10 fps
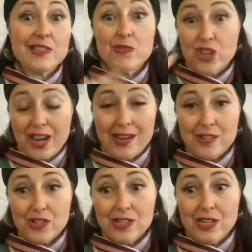You
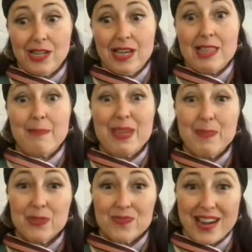change the
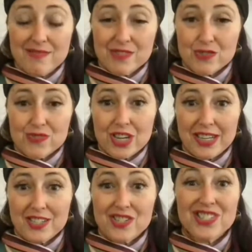people around you
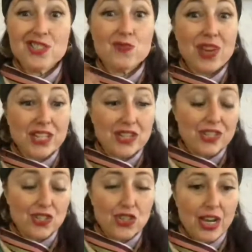change,
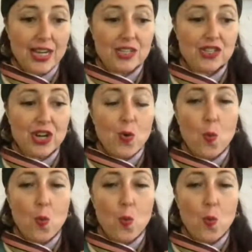situations change.